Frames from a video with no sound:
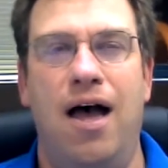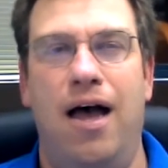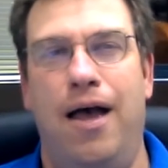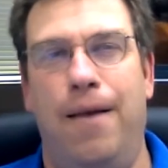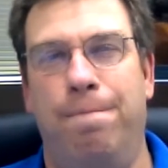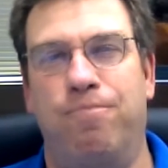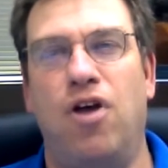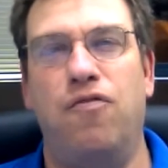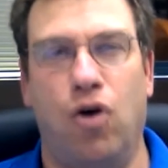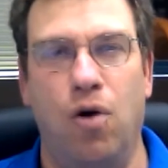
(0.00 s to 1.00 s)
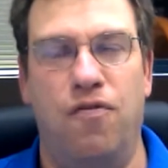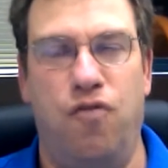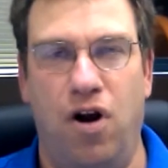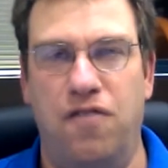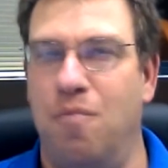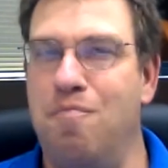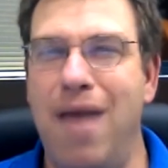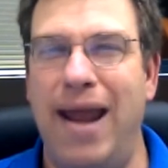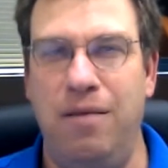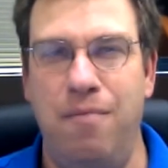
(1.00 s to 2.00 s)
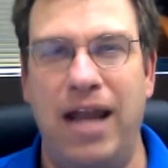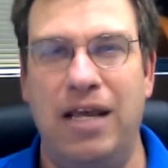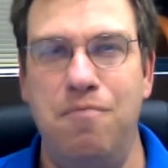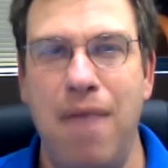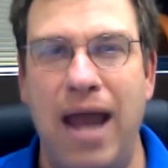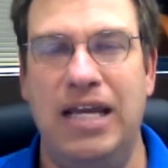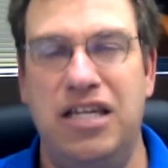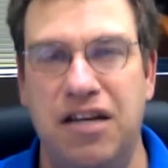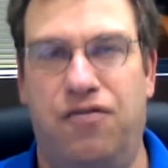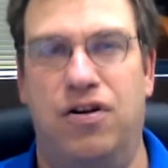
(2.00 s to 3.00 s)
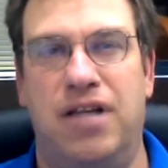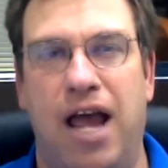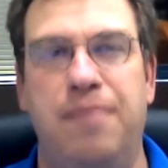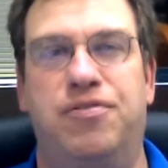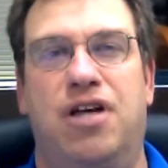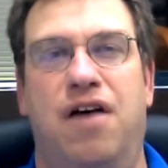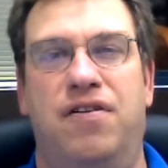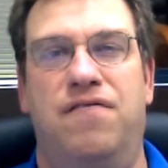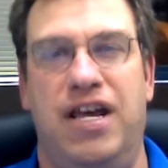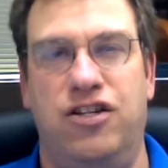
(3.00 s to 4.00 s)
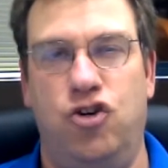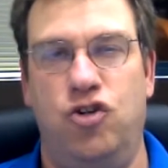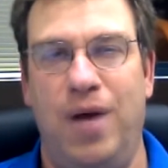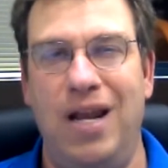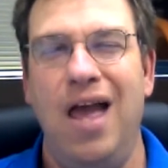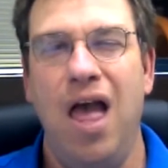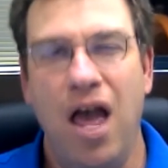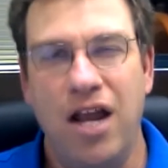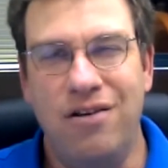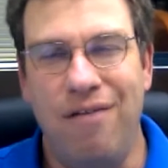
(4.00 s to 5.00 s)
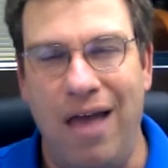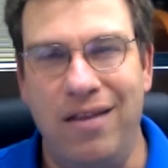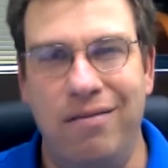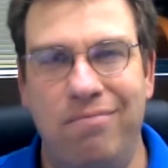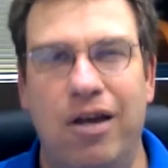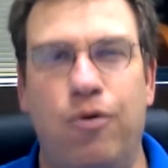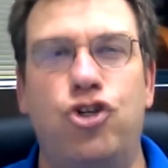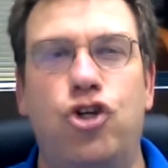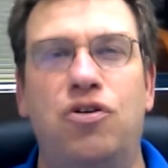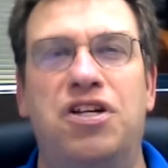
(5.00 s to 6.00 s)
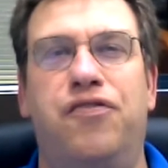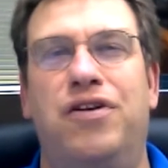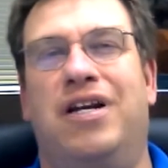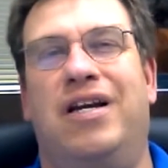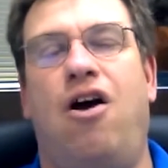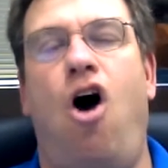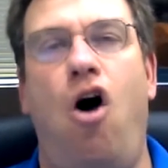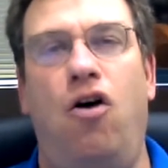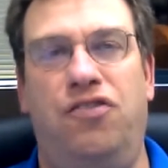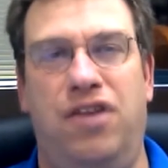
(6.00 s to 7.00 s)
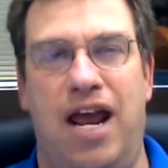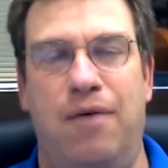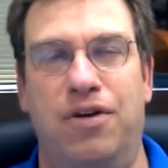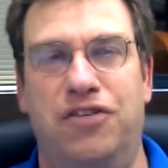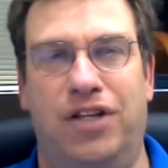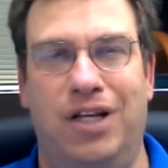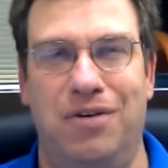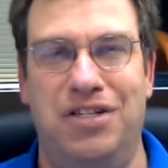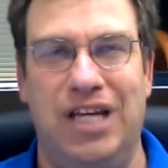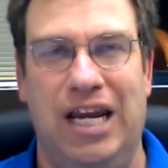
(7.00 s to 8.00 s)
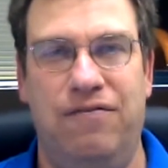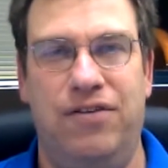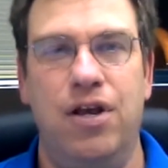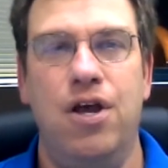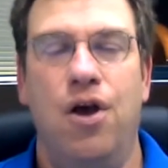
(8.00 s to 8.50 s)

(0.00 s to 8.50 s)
of room for it for many, many, many different types of investors. But there were two different calls that I recently received